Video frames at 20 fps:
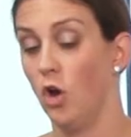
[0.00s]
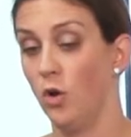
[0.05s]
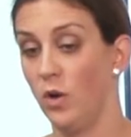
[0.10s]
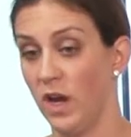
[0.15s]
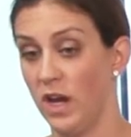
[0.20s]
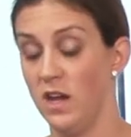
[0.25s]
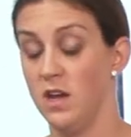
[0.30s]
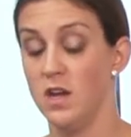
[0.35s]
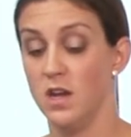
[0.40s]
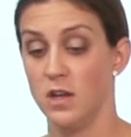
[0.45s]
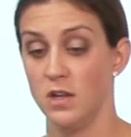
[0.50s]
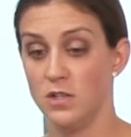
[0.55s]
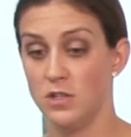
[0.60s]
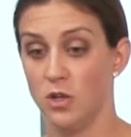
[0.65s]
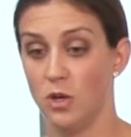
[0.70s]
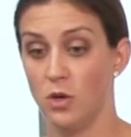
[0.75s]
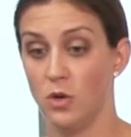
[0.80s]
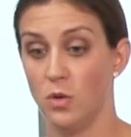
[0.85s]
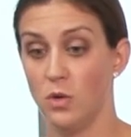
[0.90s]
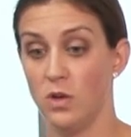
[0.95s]
Okay,
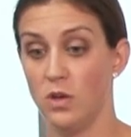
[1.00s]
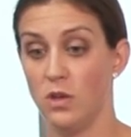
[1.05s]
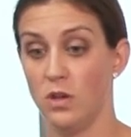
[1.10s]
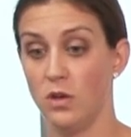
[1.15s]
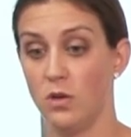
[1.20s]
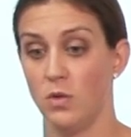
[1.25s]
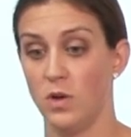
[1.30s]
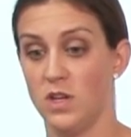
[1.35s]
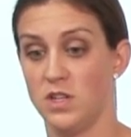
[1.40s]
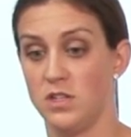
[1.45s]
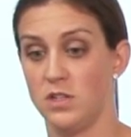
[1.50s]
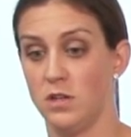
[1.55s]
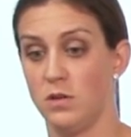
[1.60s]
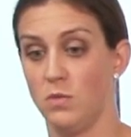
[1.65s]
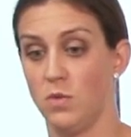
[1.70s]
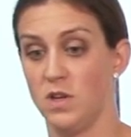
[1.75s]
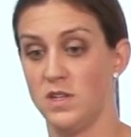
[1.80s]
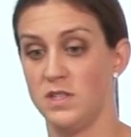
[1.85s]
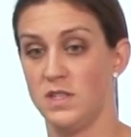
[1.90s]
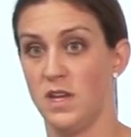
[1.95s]
so the
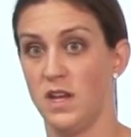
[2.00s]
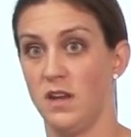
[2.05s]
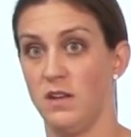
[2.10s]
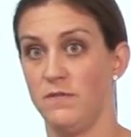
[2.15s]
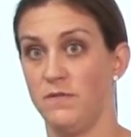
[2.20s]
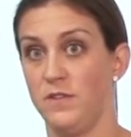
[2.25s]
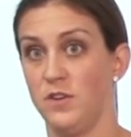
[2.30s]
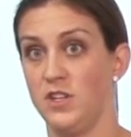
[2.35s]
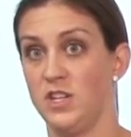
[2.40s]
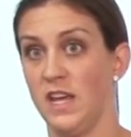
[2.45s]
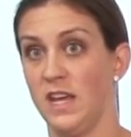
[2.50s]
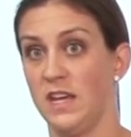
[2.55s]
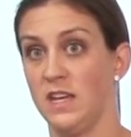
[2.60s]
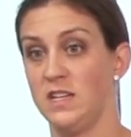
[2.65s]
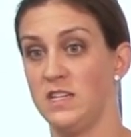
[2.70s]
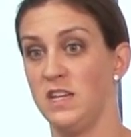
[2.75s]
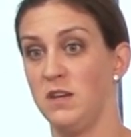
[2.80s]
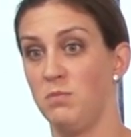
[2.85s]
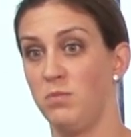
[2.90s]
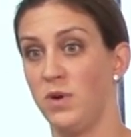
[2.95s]
question was that if you take a
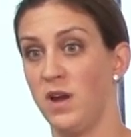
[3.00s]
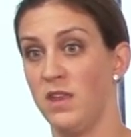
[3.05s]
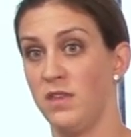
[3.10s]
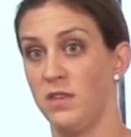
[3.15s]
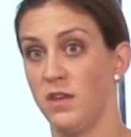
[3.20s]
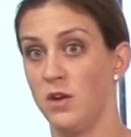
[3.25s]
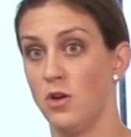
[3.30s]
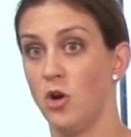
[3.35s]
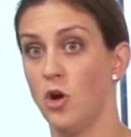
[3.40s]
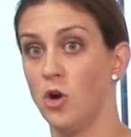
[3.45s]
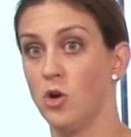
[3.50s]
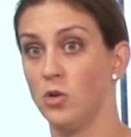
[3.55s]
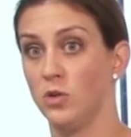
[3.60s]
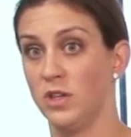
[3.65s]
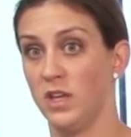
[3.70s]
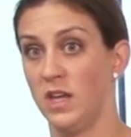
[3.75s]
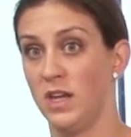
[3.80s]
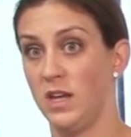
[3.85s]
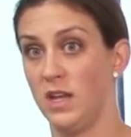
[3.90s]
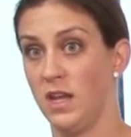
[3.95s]
deep breath and
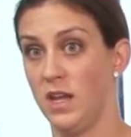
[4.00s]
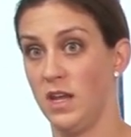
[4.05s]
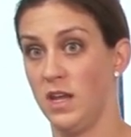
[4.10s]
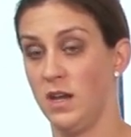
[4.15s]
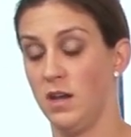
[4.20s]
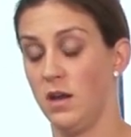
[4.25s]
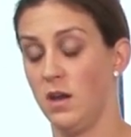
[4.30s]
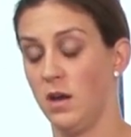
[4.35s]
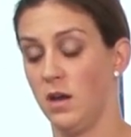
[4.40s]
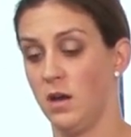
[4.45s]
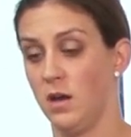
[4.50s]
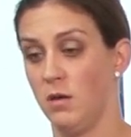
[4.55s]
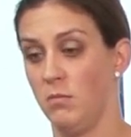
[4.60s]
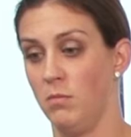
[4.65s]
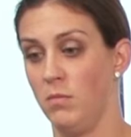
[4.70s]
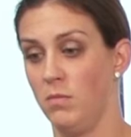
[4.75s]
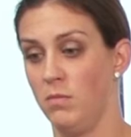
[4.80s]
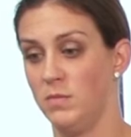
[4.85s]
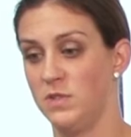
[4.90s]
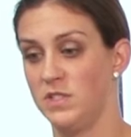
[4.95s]
hold it, it
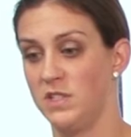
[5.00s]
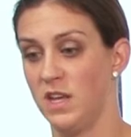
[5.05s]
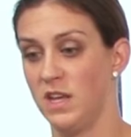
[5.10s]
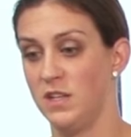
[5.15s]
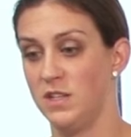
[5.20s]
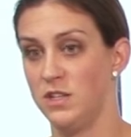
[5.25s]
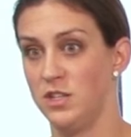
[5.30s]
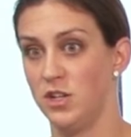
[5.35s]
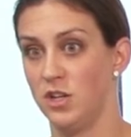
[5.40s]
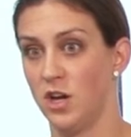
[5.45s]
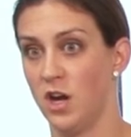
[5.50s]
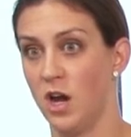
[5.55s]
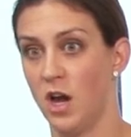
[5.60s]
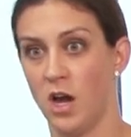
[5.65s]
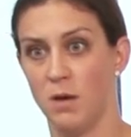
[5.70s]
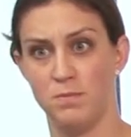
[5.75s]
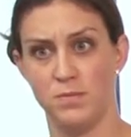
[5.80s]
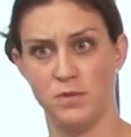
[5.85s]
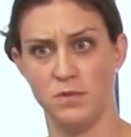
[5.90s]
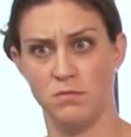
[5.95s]
sends your
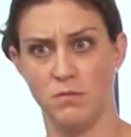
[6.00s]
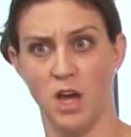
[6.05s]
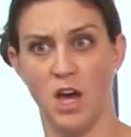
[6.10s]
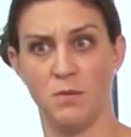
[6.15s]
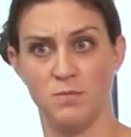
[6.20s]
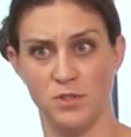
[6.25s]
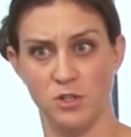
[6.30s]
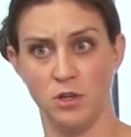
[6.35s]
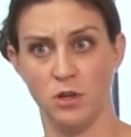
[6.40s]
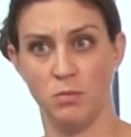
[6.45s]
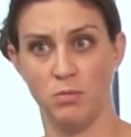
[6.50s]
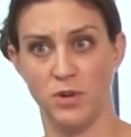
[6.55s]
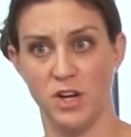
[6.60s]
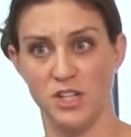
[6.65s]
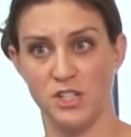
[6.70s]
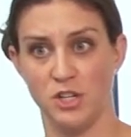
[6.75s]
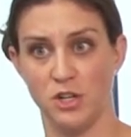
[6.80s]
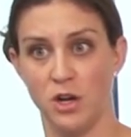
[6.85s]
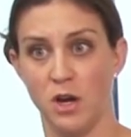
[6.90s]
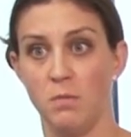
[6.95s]
optical
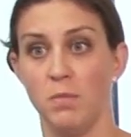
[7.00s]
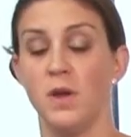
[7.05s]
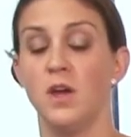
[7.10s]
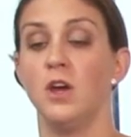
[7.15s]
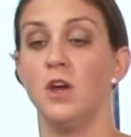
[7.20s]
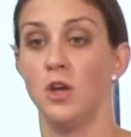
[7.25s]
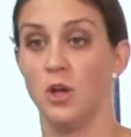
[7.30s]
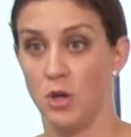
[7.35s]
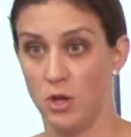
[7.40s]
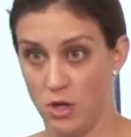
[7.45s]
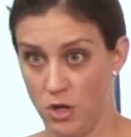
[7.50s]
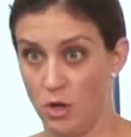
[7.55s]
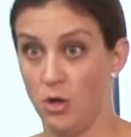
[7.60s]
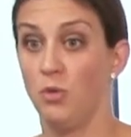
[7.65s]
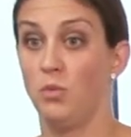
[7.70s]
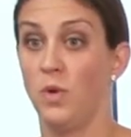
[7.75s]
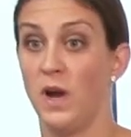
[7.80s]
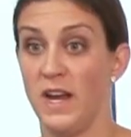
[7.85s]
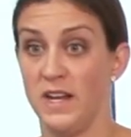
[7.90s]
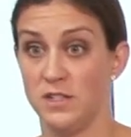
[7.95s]
pressure up?
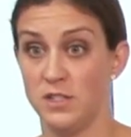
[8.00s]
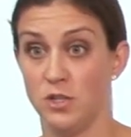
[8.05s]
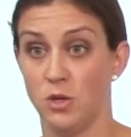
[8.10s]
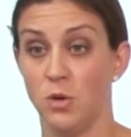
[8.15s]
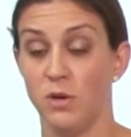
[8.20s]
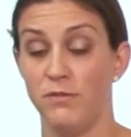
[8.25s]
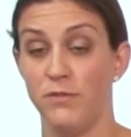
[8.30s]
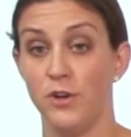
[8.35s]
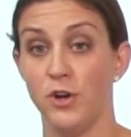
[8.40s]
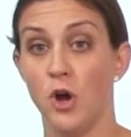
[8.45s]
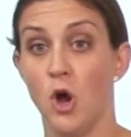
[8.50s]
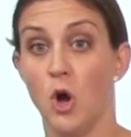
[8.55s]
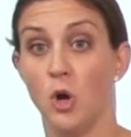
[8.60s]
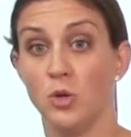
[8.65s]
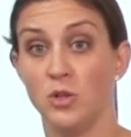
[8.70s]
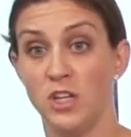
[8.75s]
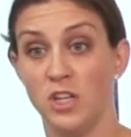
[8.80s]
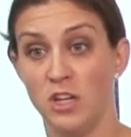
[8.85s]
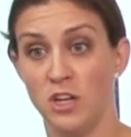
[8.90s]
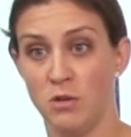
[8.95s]
Right, so if you're
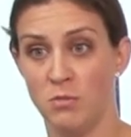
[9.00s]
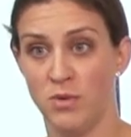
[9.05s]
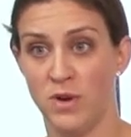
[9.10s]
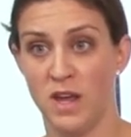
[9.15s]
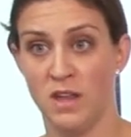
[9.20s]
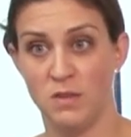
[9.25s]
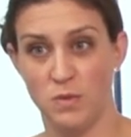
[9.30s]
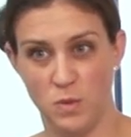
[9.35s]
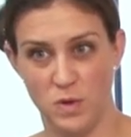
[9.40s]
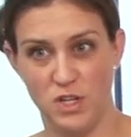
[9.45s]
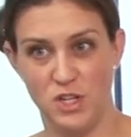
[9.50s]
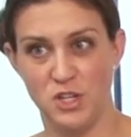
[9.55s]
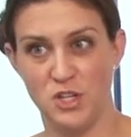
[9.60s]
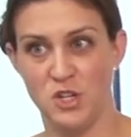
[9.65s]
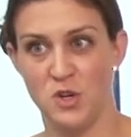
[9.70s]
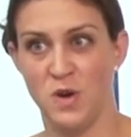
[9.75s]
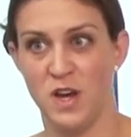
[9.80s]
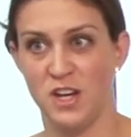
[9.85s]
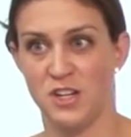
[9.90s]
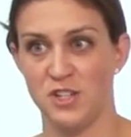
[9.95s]
holding your breath when you
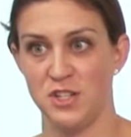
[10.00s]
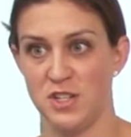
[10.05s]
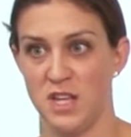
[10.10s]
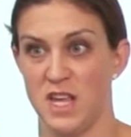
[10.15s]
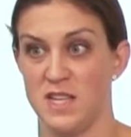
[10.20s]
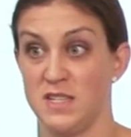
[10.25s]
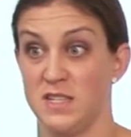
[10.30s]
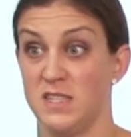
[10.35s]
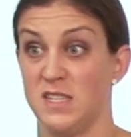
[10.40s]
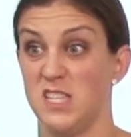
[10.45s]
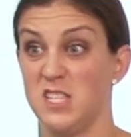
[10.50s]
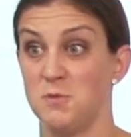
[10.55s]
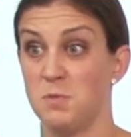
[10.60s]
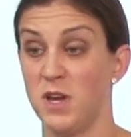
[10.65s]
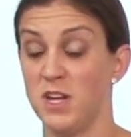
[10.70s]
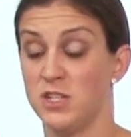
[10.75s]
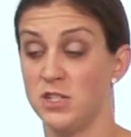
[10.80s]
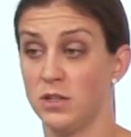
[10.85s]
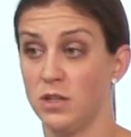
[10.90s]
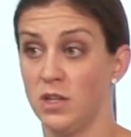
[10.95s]
do exercises,
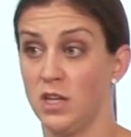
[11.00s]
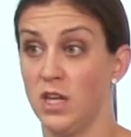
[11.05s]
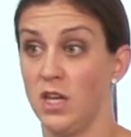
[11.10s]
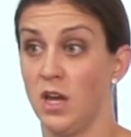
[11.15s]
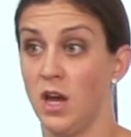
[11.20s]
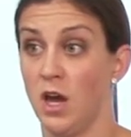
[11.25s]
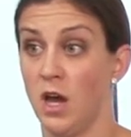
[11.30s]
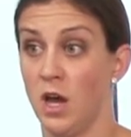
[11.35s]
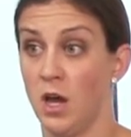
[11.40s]
especially